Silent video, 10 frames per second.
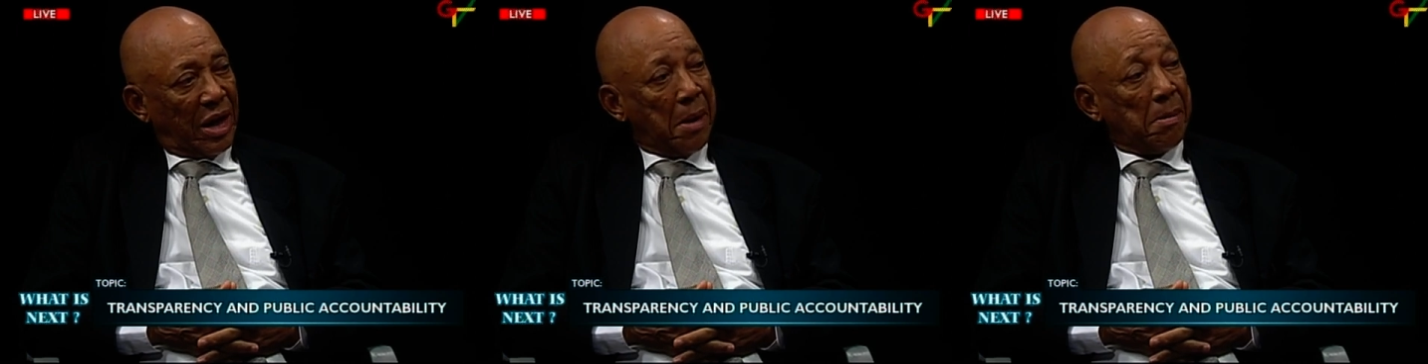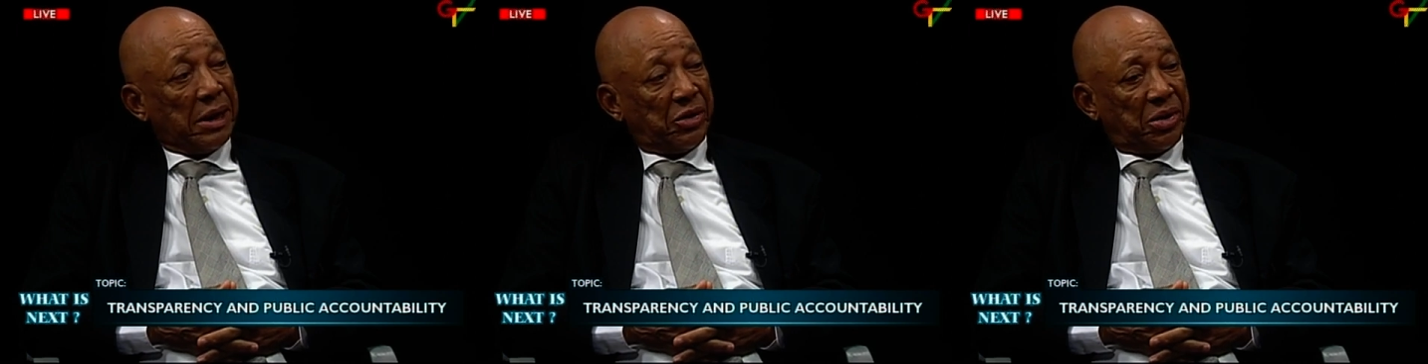I
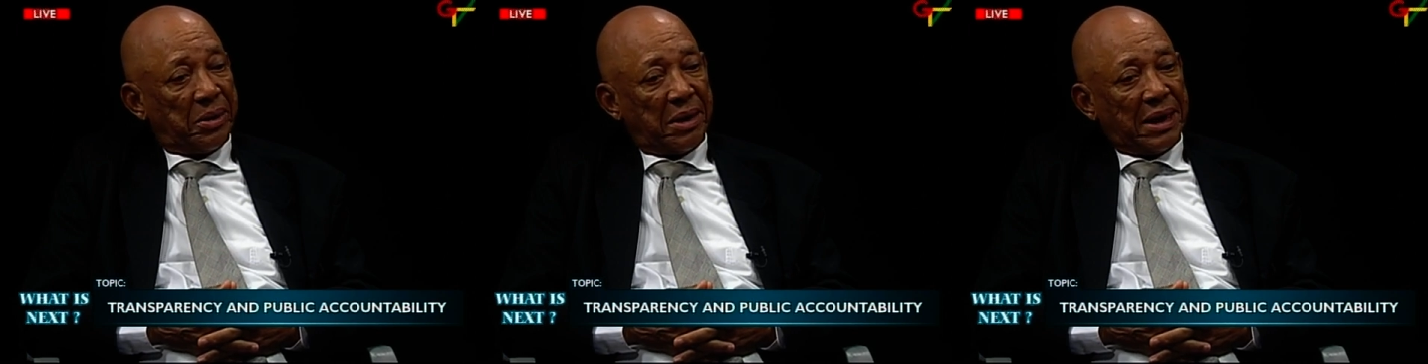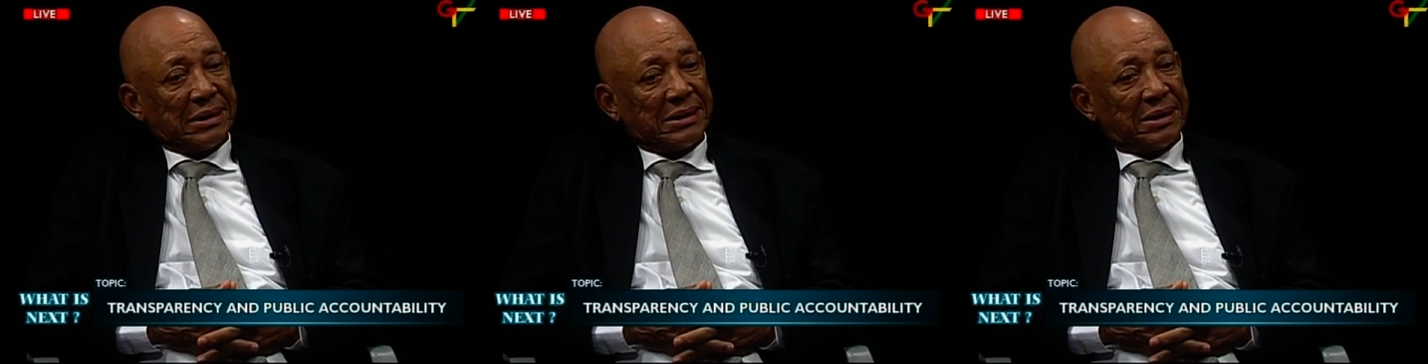mentioned
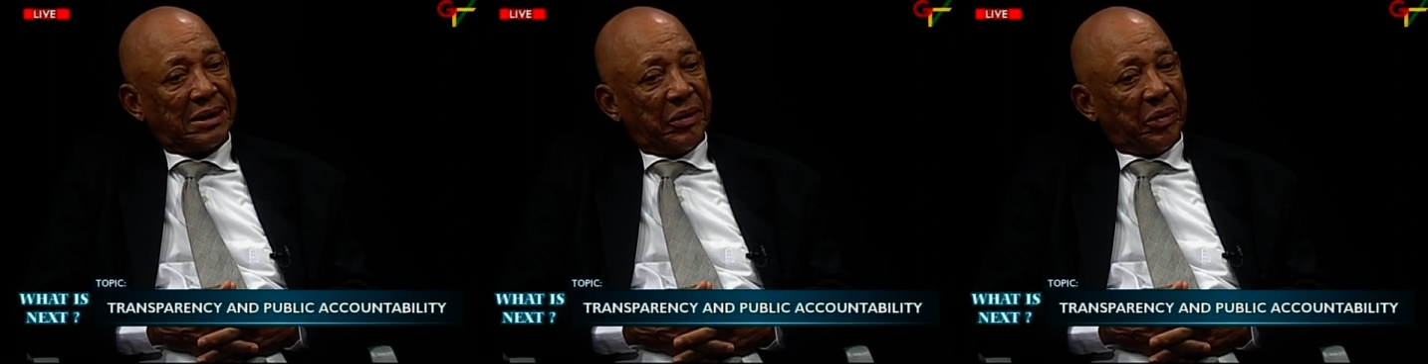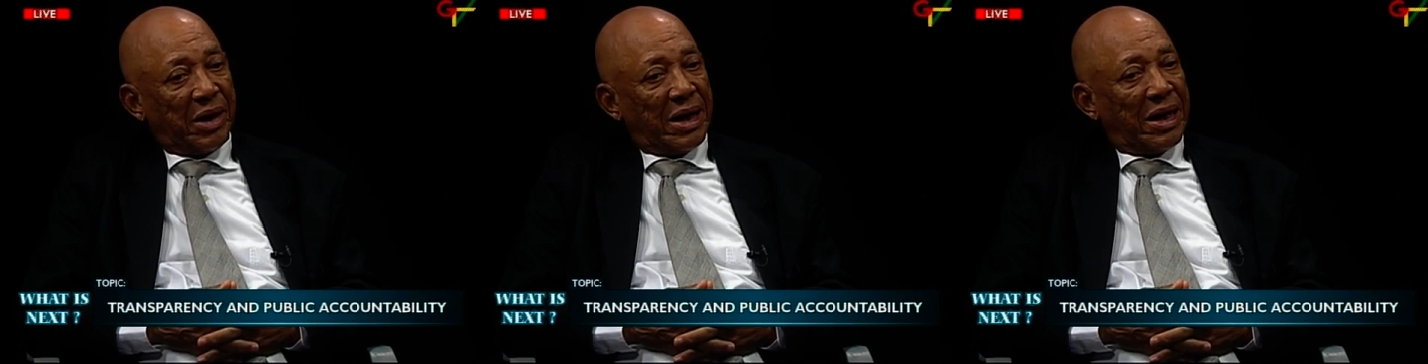that
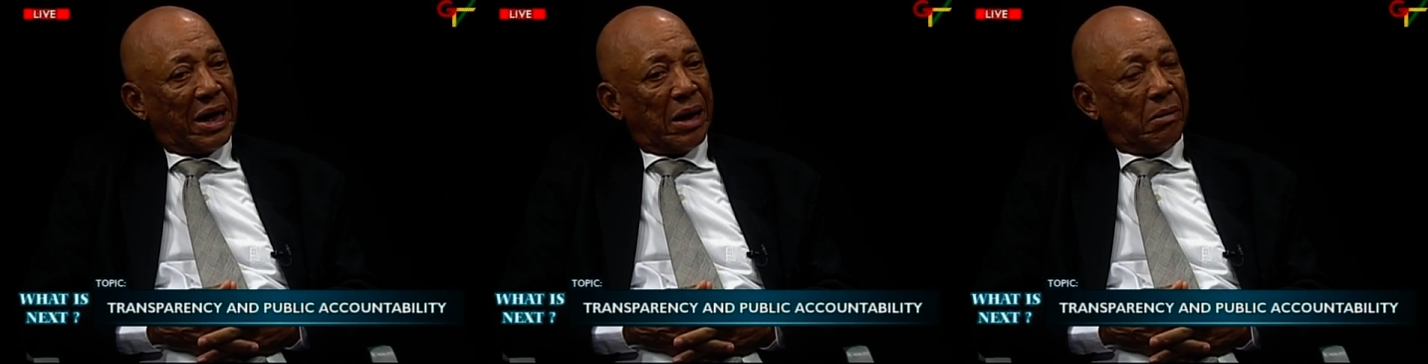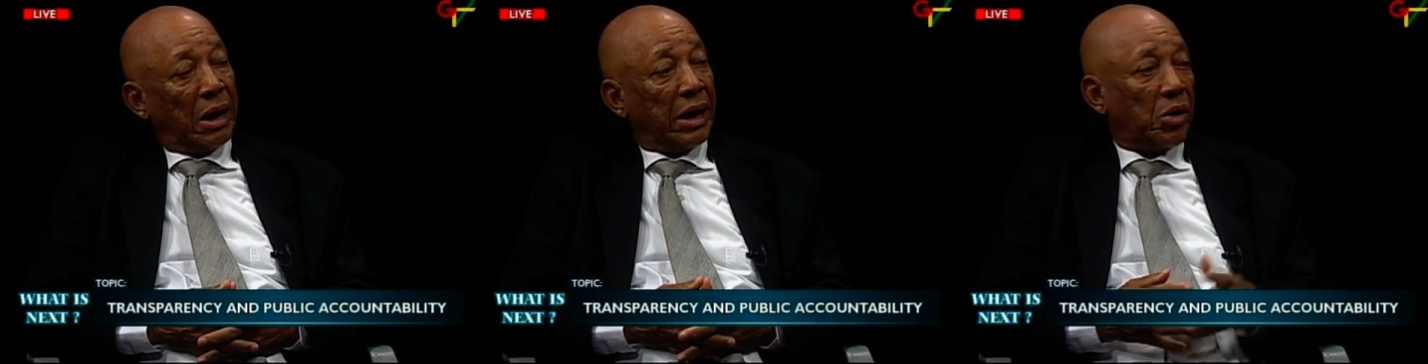
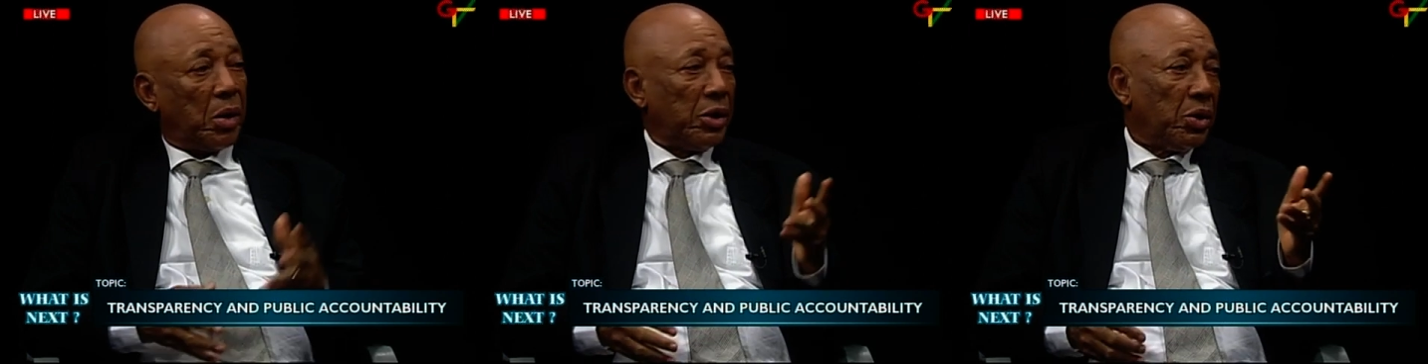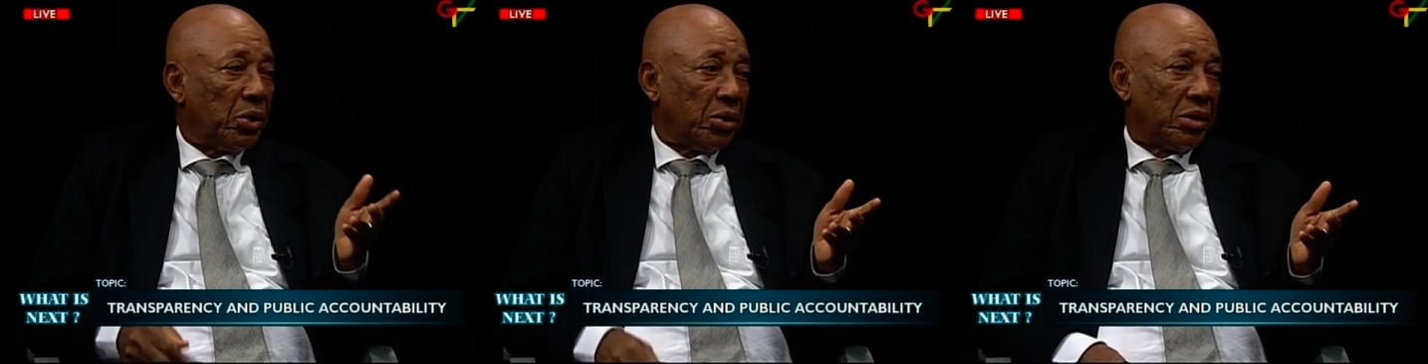Lee Kuan
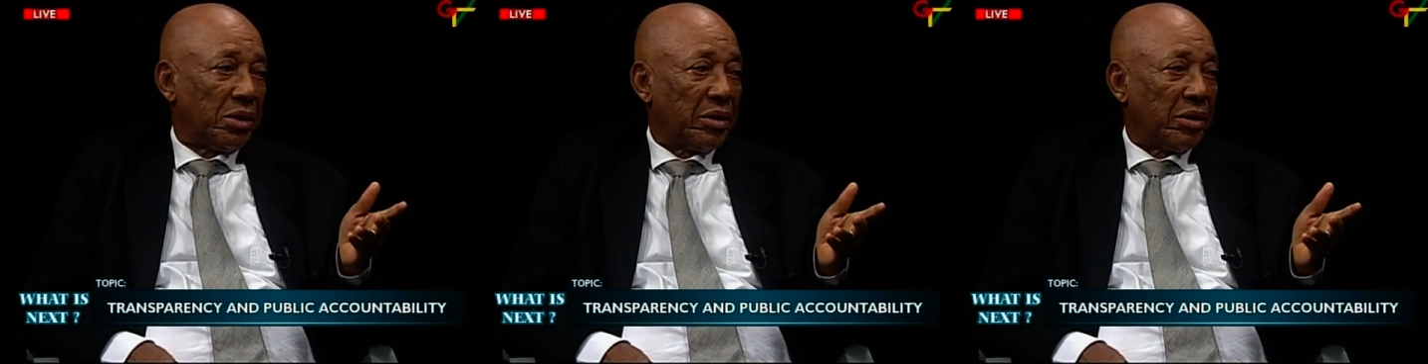Yew,